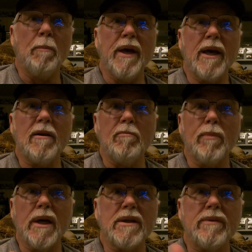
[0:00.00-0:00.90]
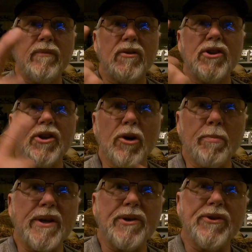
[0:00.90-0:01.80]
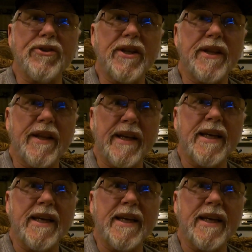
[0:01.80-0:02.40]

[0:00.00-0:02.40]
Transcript: the bit, but she took pictures in